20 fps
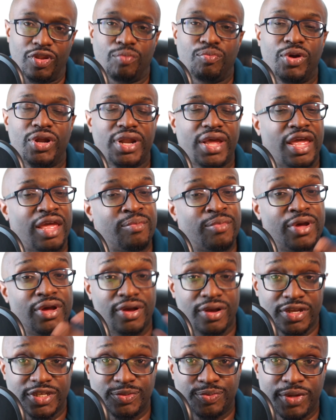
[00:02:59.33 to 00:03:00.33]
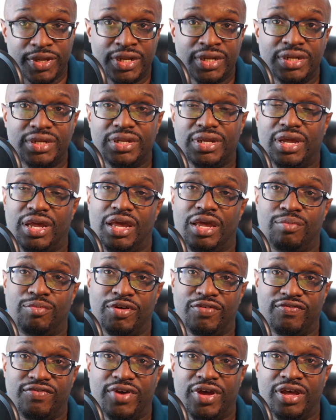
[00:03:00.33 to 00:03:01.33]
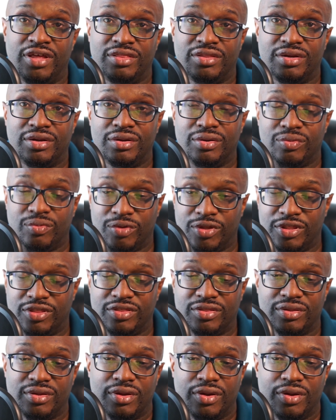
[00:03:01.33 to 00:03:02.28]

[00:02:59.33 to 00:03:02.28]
But I am a husband. I'm a father with